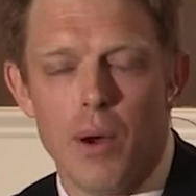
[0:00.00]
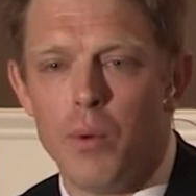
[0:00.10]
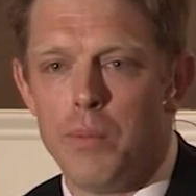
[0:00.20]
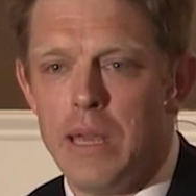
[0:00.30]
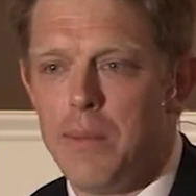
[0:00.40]
but
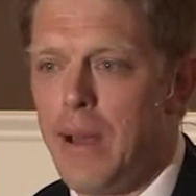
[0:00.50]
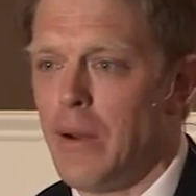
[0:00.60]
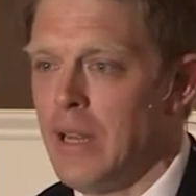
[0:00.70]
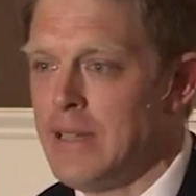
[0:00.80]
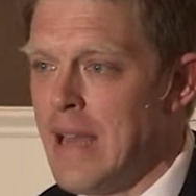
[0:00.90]
will be
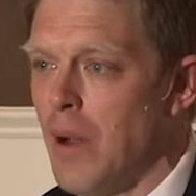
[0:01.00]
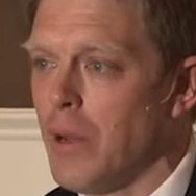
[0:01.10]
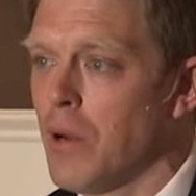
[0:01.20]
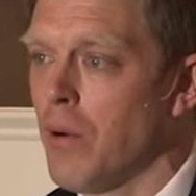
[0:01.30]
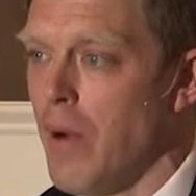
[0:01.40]
about
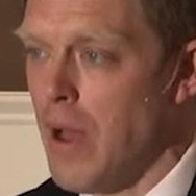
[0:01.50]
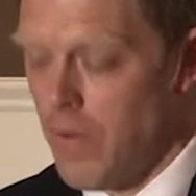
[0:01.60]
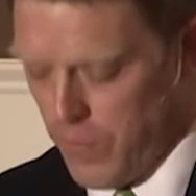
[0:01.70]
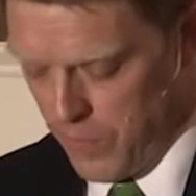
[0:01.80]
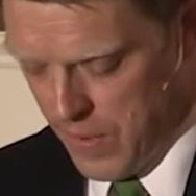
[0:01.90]
endowing
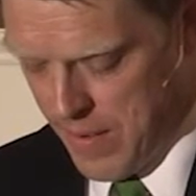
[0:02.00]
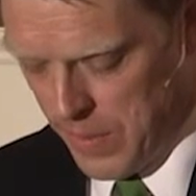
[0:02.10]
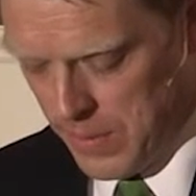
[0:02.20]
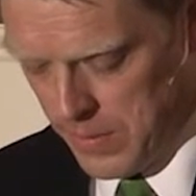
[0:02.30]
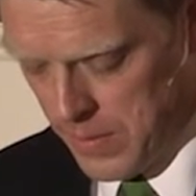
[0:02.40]
Corral for
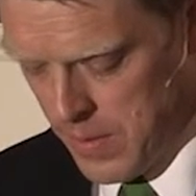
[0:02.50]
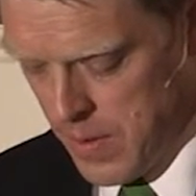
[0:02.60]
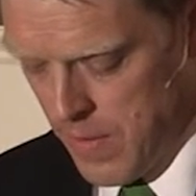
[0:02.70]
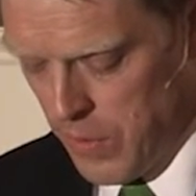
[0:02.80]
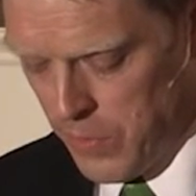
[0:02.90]
forever,
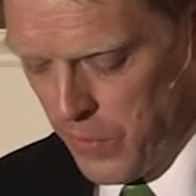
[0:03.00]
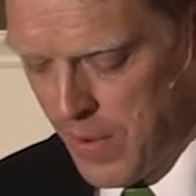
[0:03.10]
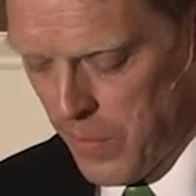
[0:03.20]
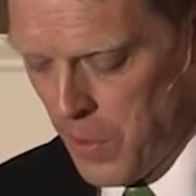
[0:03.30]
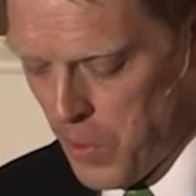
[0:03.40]
for the
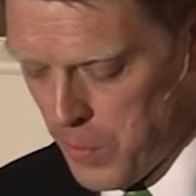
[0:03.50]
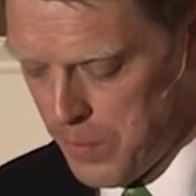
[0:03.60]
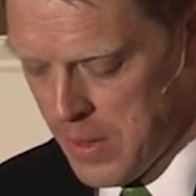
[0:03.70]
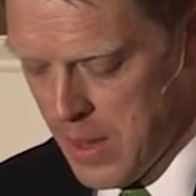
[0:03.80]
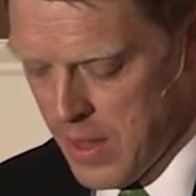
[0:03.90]
forever
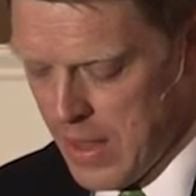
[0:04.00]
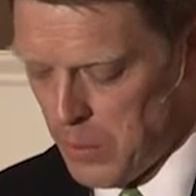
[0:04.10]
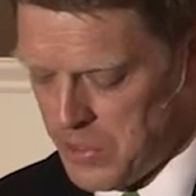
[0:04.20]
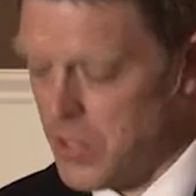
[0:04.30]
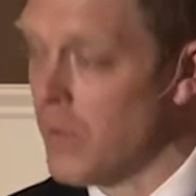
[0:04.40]
home
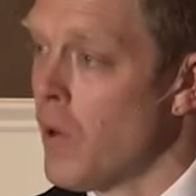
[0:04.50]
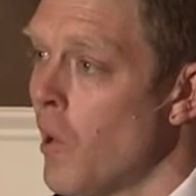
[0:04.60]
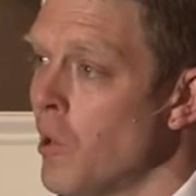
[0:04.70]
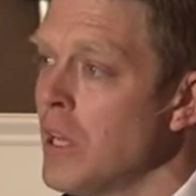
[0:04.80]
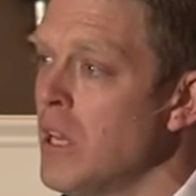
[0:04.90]
that will serve
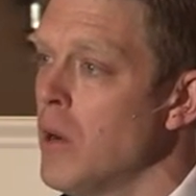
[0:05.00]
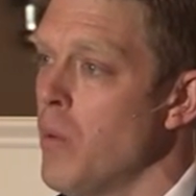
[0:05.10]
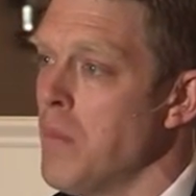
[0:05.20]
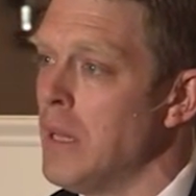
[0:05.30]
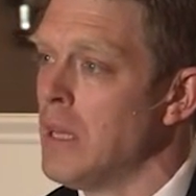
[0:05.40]
hurting
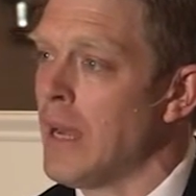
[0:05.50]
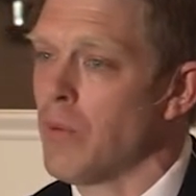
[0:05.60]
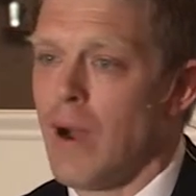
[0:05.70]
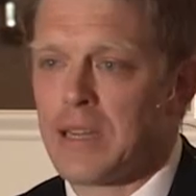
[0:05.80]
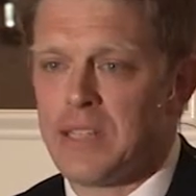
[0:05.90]
young women
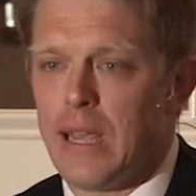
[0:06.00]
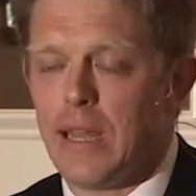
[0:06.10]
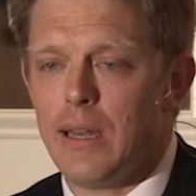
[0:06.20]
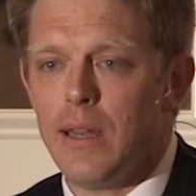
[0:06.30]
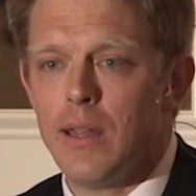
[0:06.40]
like
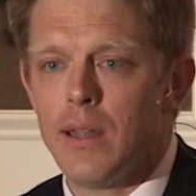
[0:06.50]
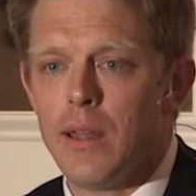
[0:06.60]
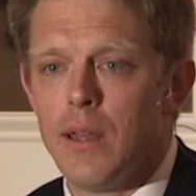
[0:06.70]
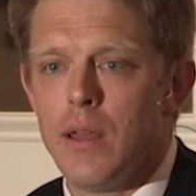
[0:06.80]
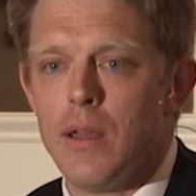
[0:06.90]
Roxanne,
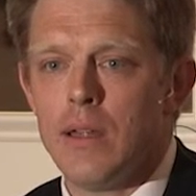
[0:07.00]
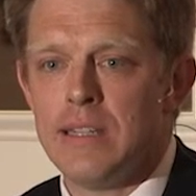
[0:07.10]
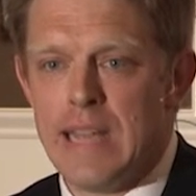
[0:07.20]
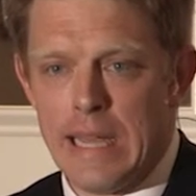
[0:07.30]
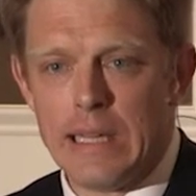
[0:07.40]

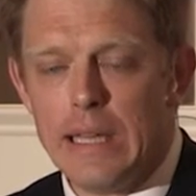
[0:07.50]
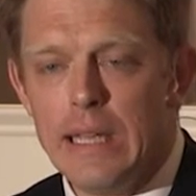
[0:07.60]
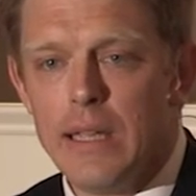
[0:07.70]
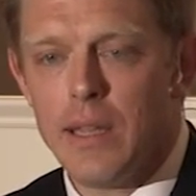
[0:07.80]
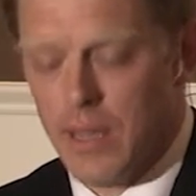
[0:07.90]

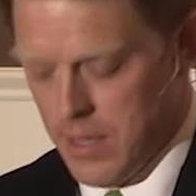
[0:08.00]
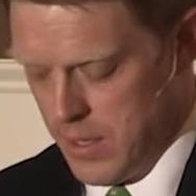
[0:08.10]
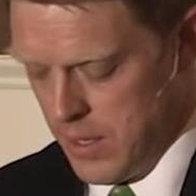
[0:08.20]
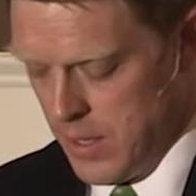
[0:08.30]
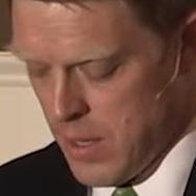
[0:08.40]
Danley,
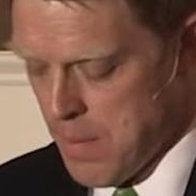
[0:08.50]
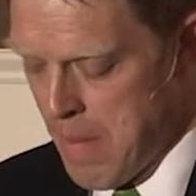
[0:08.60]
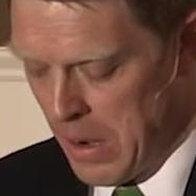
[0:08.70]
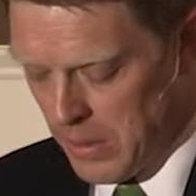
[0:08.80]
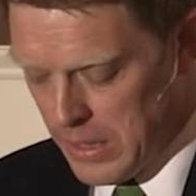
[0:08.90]

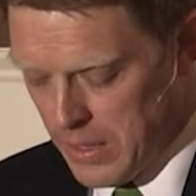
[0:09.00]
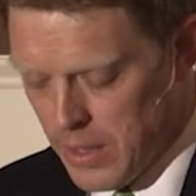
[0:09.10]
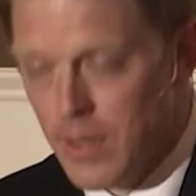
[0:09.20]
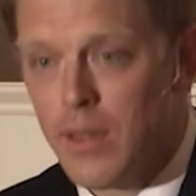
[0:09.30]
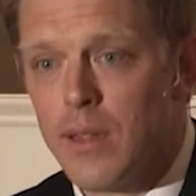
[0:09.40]
Marilyn,
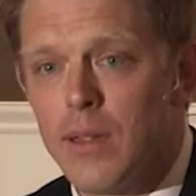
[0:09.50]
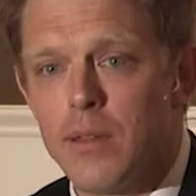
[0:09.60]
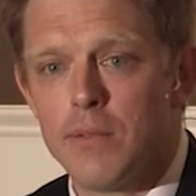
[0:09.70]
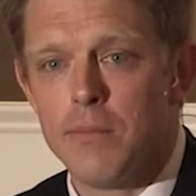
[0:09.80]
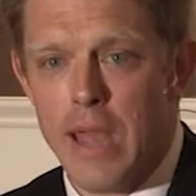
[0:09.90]

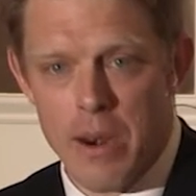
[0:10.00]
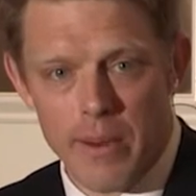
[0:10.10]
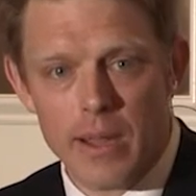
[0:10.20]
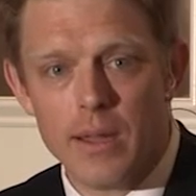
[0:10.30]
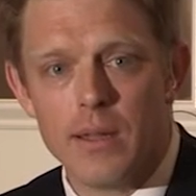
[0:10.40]

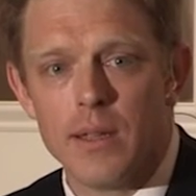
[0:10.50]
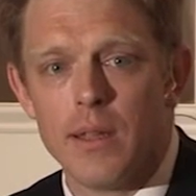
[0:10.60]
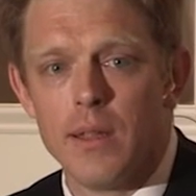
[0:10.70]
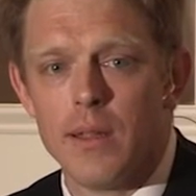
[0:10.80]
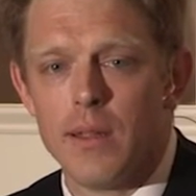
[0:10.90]
Erica,
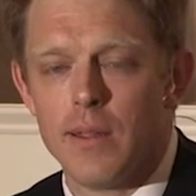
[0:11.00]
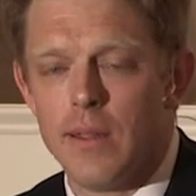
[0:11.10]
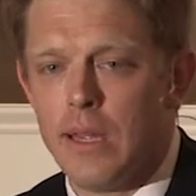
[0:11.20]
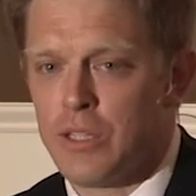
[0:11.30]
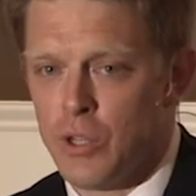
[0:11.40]

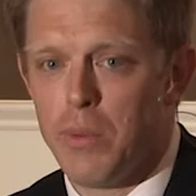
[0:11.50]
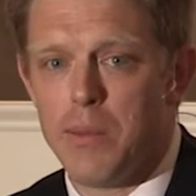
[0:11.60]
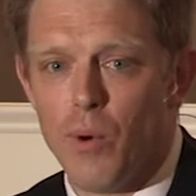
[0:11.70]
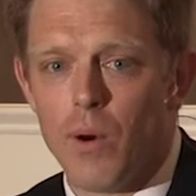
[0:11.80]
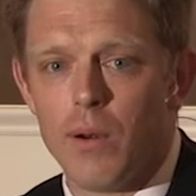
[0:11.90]
and so
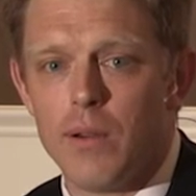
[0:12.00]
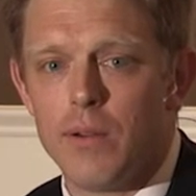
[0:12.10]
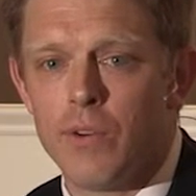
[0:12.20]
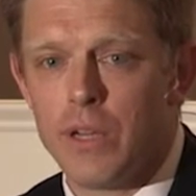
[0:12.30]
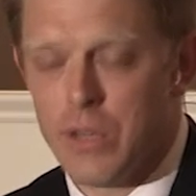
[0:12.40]
many more
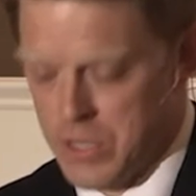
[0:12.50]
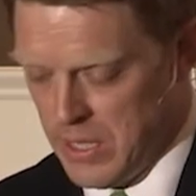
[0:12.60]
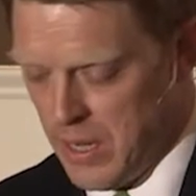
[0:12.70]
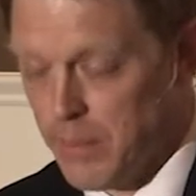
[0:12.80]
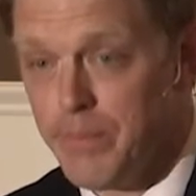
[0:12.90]
for years
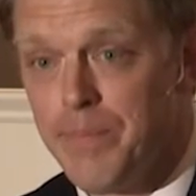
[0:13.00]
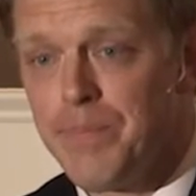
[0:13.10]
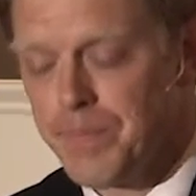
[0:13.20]
to come.